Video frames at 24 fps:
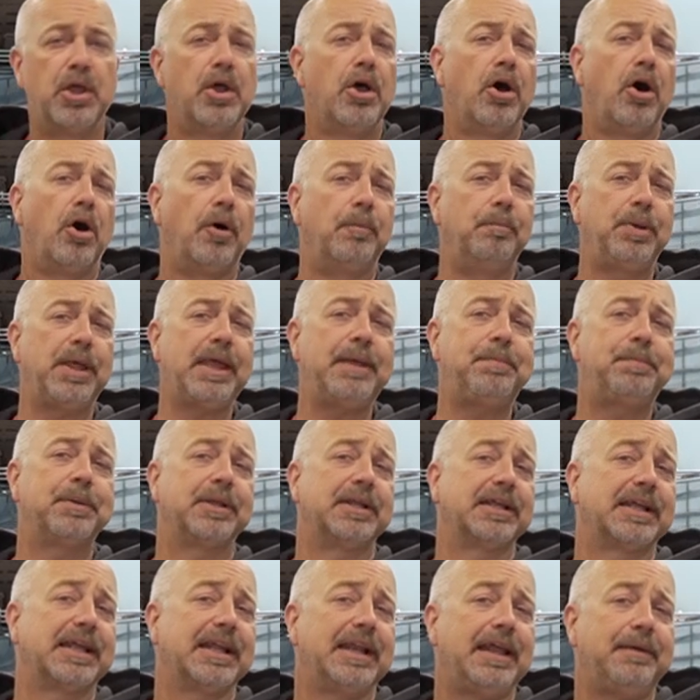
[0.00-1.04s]
On paper,
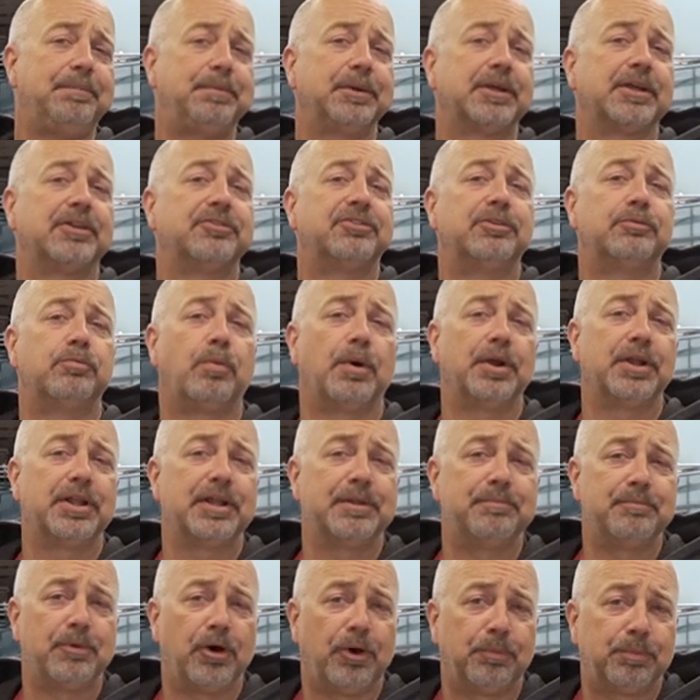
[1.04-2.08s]
the Galapagos is one of
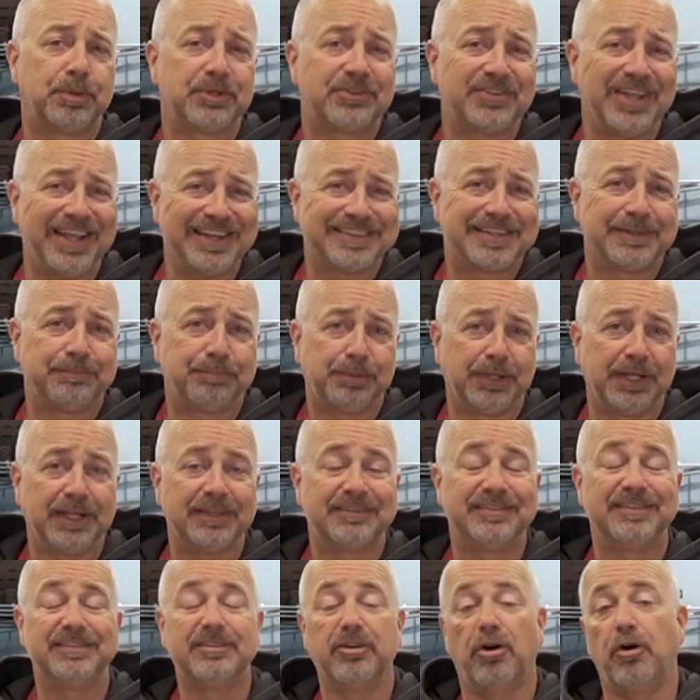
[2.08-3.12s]
the more protected
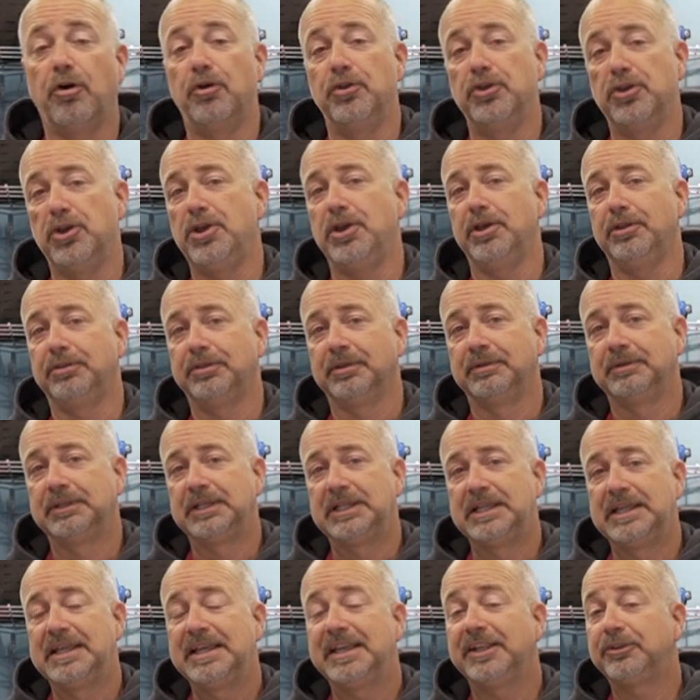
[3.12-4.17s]
places on Earth.
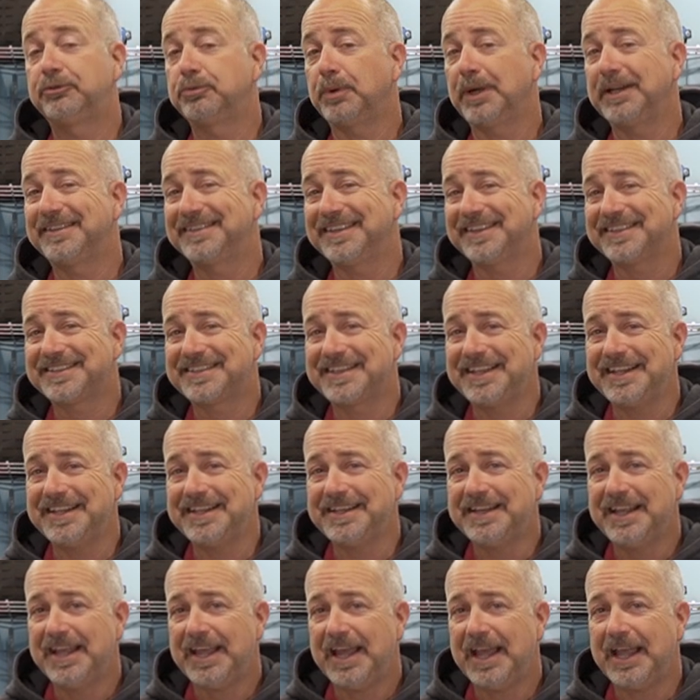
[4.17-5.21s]
In
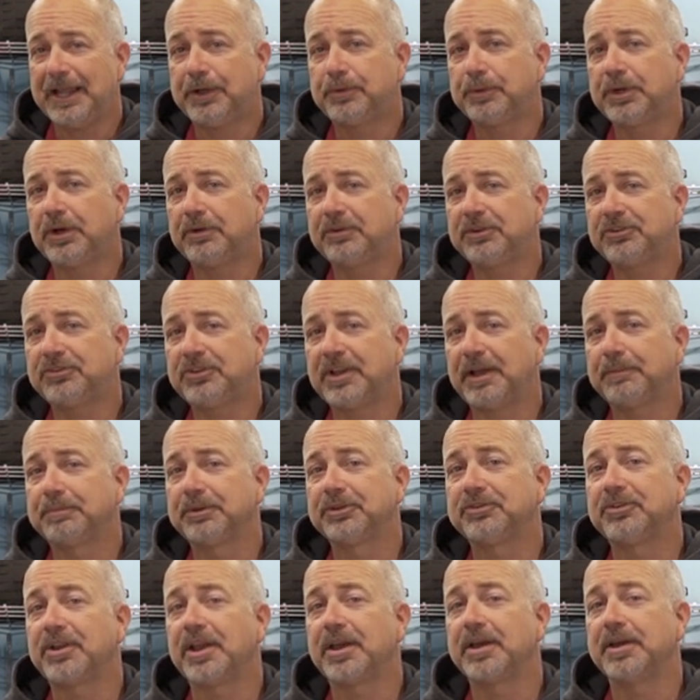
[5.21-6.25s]
2016, Ecuador
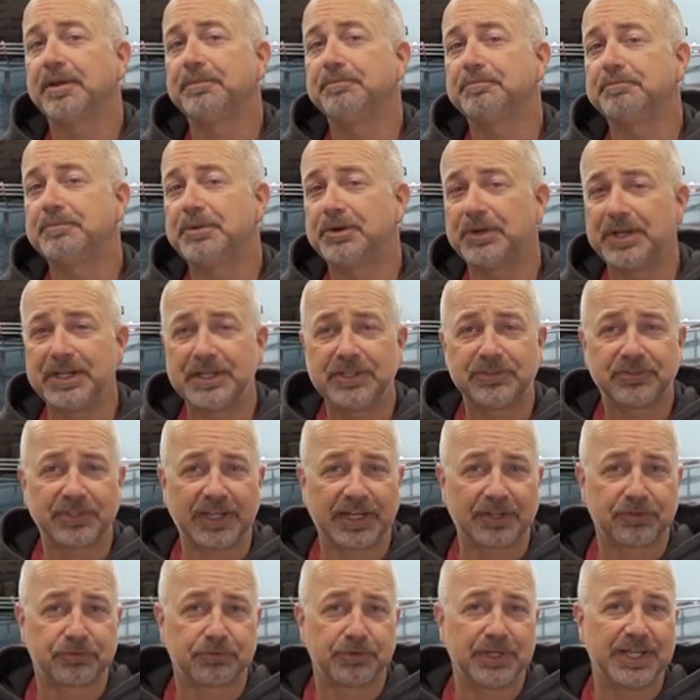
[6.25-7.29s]
established a marine
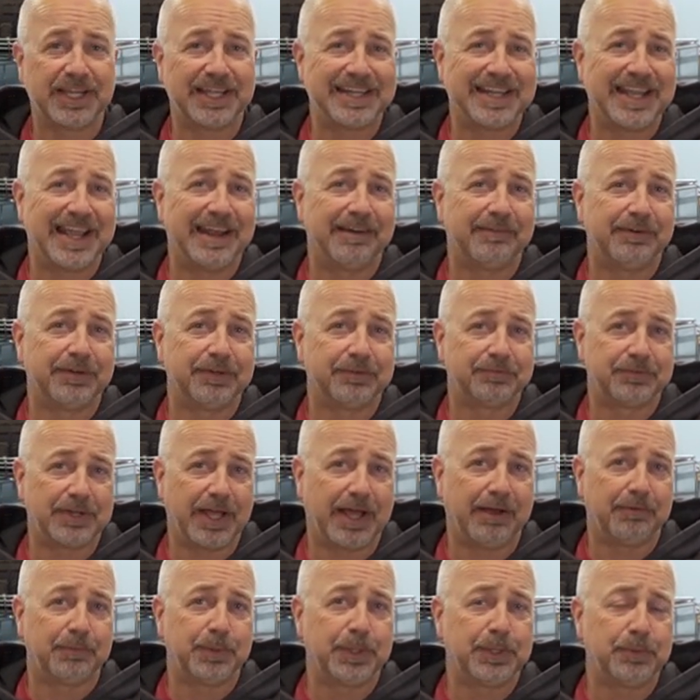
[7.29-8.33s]
sanctuary in the area of
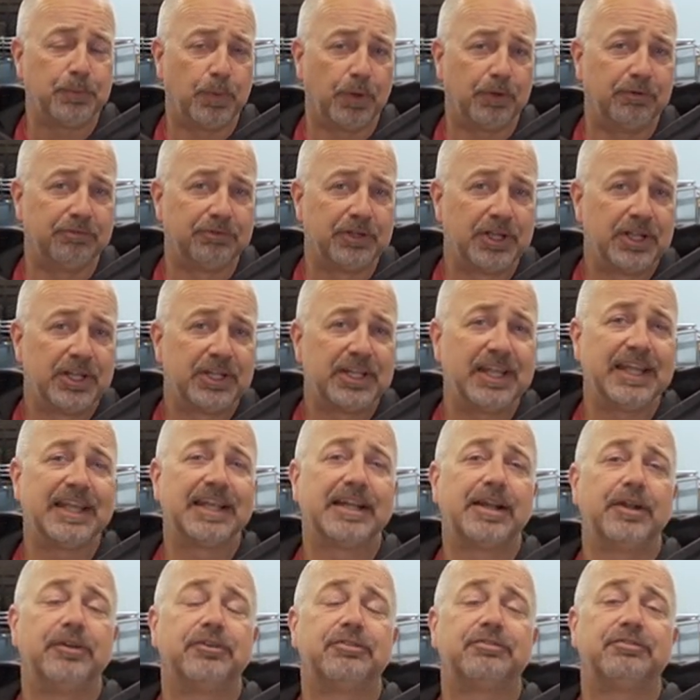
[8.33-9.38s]
Darwin and Wolf that includes